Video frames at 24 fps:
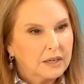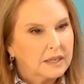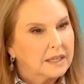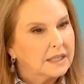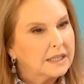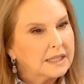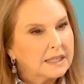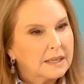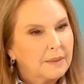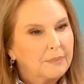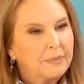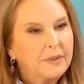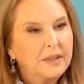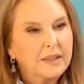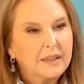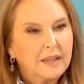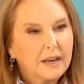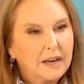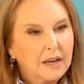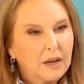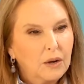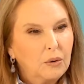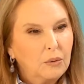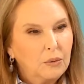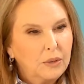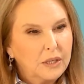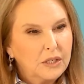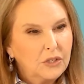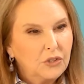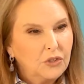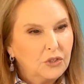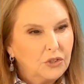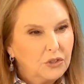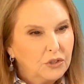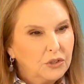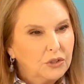And it's something that I
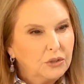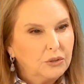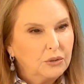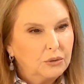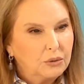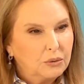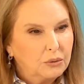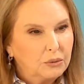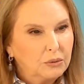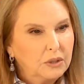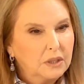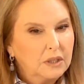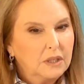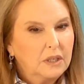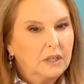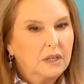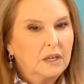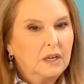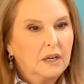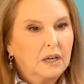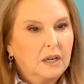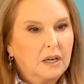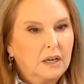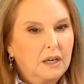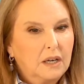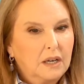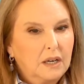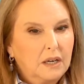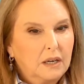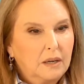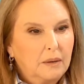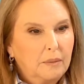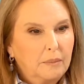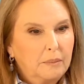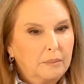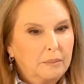always knew,
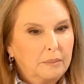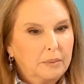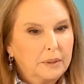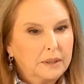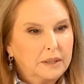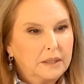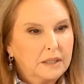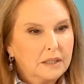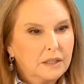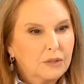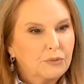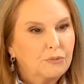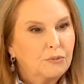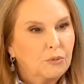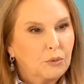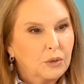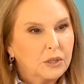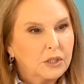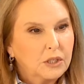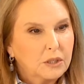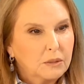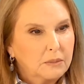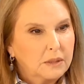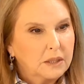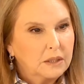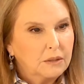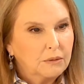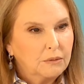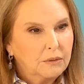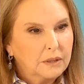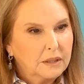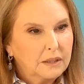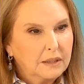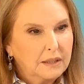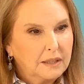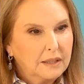but this forced me to
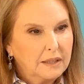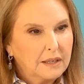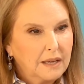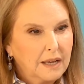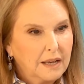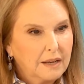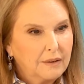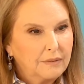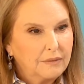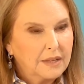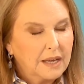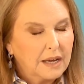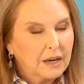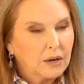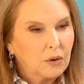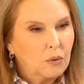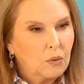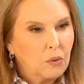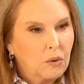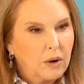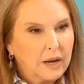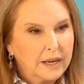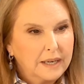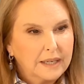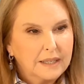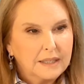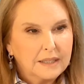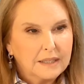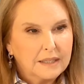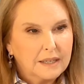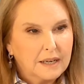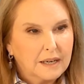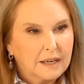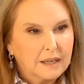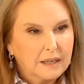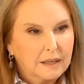really have that quiet
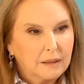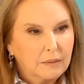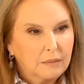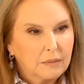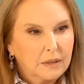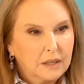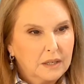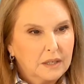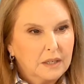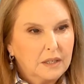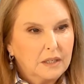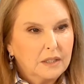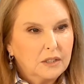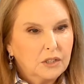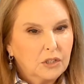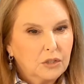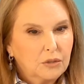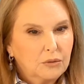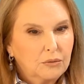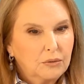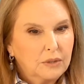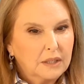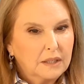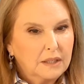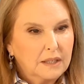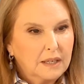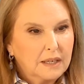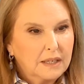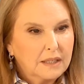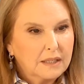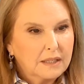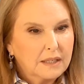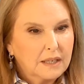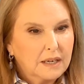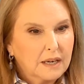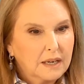time to
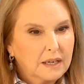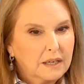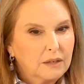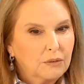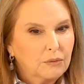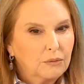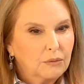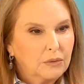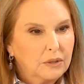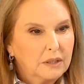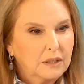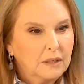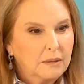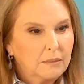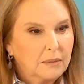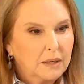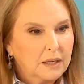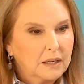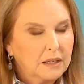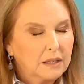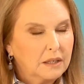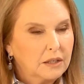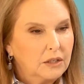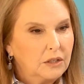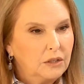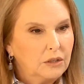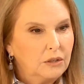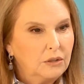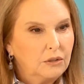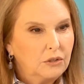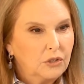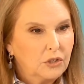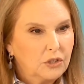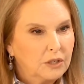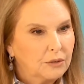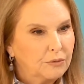realize that I can really make a
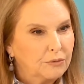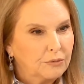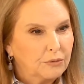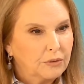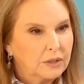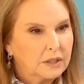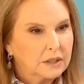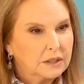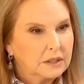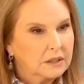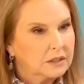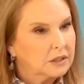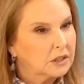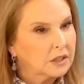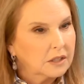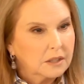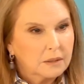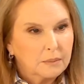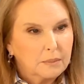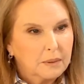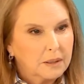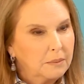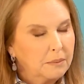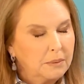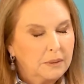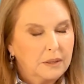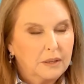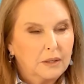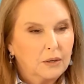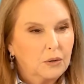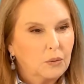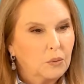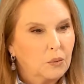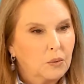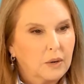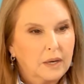huge difference just by
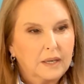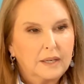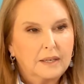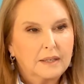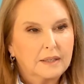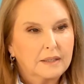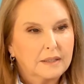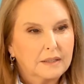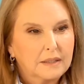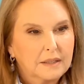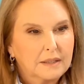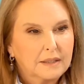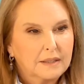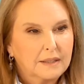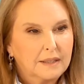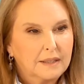being quiet.